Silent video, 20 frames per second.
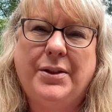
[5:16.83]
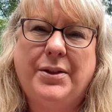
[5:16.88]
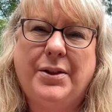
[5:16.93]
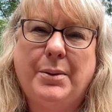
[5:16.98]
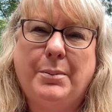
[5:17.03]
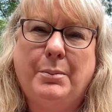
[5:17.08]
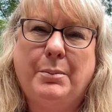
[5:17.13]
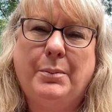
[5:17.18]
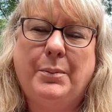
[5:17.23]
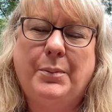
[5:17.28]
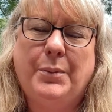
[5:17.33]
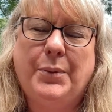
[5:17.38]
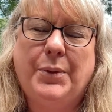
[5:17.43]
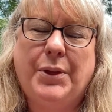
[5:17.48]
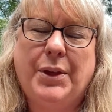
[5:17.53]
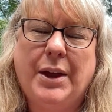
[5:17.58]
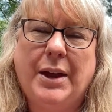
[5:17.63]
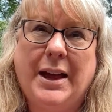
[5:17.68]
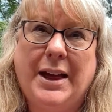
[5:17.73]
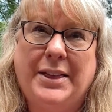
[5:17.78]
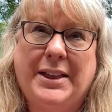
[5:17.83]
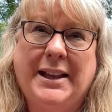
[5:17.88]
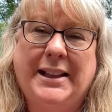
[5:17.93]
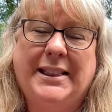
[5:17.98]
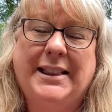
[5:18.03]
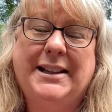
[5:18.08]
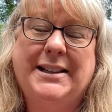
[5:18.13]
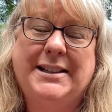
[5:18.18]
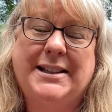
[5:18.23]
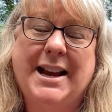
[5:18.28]
the I
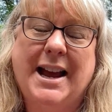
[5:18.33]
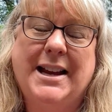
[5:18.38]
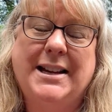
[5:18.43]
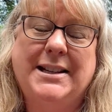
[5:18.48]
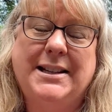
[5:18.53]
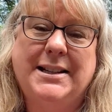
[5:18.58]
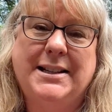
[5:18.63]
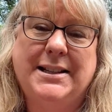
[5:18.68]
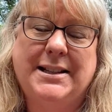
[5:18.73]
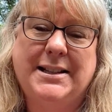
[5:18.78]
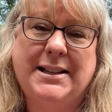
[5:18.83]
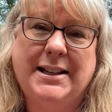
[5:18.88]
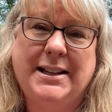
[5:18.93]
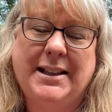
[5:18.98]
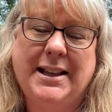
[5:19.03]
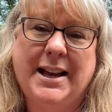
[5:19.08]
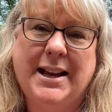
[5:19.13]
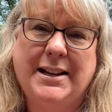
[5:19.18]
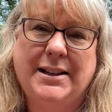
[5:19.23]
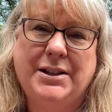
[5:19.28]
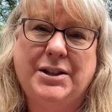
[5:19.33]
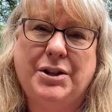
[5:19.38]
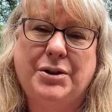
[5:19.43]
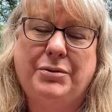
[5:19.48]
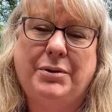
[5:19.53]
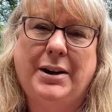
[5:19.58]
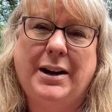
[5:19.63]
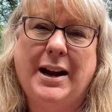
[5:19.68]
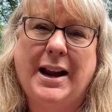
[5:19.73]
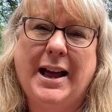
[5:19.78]
think the tendency then to
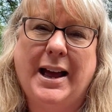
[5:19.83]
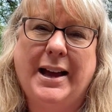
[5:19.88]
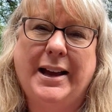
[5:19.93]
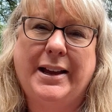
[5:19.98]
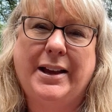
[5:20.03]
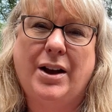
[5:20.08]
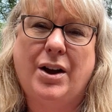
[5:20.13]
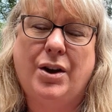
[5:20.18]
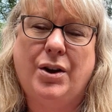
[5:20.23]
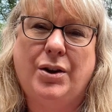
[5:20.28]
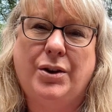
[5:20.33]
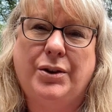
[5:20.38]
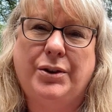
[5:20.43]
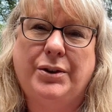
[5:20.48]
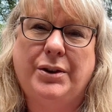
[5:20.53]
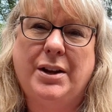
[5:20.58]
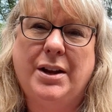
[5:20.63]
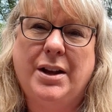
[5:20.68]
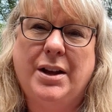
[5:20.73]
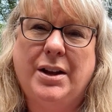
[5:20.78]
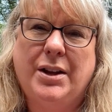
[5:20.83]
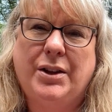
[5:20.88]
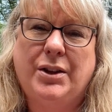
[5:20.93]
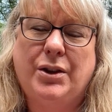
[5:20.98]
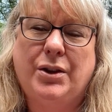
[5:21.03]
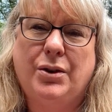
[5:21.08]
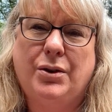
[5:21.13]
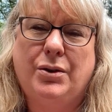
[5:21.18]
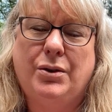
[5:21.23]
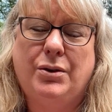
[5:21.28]
rely on
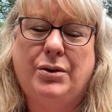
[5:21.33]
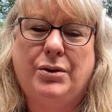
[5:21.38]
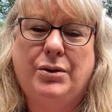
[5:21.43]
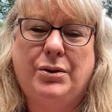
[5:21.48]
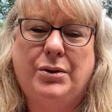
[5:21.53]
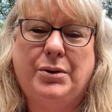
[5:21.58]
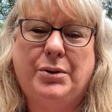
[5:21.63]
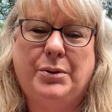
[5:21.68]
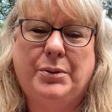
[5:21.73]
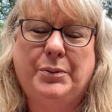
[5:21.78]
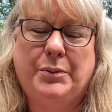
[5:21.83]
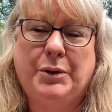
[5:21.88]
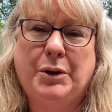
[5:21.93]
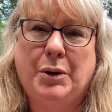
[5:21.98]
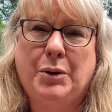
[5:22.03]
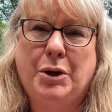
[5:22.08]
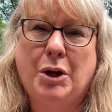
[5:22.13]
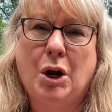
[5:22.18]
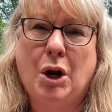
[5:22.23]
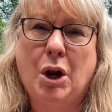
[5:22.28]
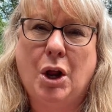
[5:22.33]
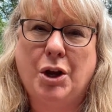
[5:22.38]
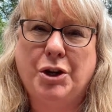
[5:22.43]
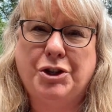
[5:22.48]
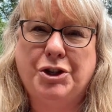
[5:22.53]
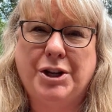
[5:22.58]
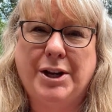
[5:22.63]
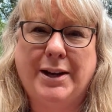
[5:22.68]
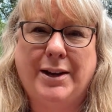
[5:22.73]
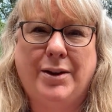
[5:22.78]
your your
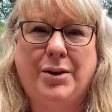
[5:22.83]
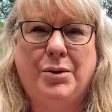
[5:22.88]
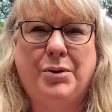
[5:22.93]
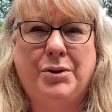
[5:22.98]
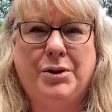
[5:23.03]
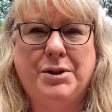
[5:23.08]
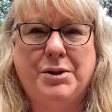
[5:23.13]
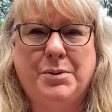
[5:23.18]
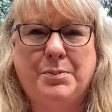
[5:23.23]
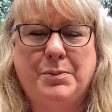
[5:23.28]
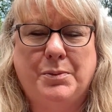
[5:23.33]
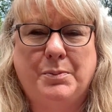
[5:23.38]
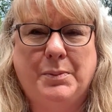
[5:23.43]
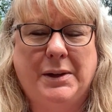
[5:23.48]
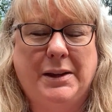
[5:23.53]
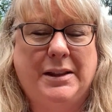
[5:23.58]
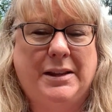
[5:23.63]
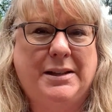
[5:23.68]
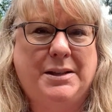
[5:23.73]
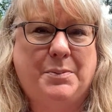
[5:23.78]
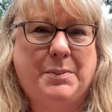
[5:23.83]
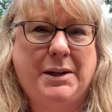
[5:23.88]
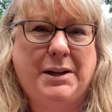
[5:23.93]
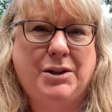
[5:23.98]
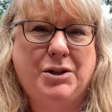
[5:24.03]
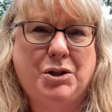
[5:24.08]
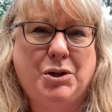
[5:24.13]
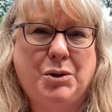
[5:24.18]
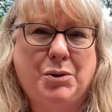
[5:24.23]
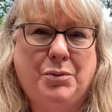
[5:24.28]
logic. Oh, there's
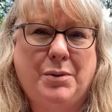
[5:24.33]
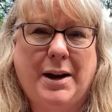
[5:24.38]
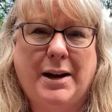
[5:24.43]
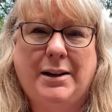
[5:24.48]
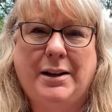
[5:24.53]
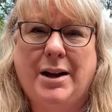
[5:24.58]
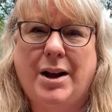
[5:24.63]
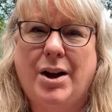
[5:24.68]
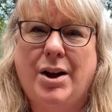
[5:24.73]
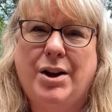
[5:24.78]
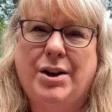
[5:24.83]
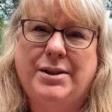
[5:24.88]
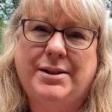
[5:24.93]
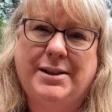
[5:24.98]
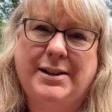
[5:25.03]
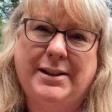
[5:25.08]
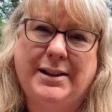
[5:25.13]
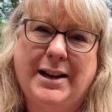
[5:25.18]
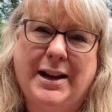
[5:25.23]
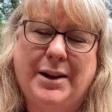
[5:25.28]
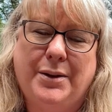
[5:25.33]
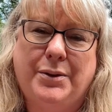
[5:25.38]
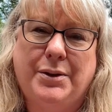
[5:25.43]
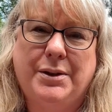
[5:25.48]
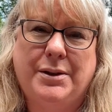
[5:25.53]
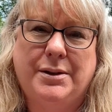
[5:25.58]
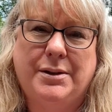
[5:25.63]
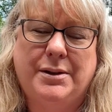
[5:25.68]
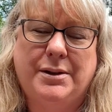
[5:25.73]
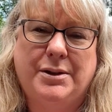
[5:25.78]
been 2 red cards and now
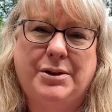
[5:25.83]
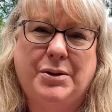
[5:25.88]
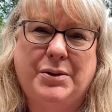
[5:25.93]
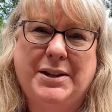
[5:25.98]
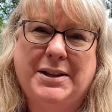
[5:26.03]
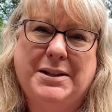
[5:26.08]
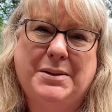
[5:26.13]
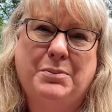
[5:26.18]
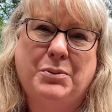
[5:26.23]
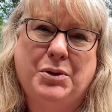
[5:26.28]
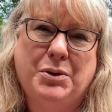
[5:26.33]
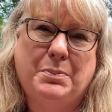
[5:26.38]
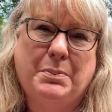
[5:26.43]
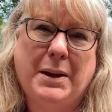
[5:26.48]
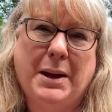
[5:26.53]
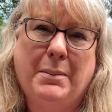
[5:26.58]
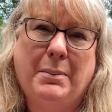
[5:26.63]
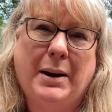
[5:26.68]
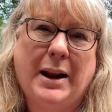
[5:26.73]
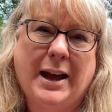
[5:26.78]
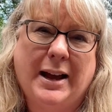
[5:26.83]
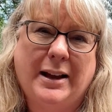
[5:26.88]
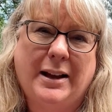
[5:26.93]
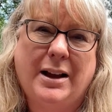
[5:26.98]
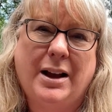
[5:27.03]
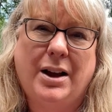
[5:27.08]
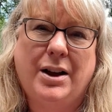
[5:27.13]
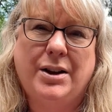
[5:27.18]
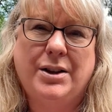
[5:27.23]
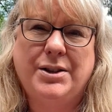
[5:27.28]
so this must be a black
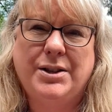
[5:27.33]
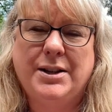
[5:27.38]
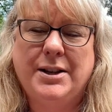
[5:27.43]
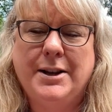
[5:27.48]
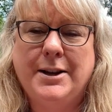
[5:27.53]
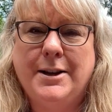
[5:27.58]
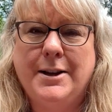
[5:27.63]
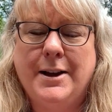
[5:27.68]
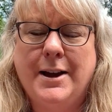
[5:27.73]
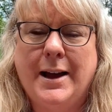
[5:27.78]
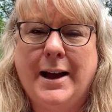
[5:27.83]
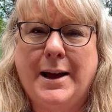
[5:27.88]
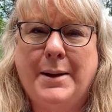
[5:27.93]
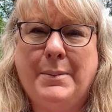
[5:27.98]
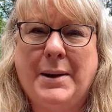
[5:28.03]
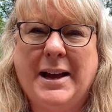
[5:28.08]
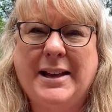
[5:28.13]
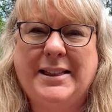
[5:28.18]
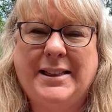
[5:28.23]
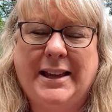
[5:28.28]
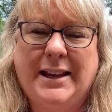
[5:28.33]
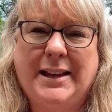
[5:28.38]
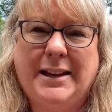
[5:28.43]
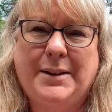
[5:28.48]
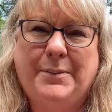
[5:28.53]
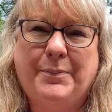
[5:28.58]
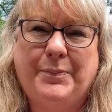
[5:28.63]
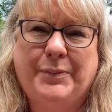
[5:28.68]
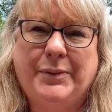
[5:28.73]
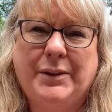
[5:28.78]
card. I
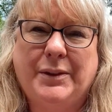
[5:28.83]
think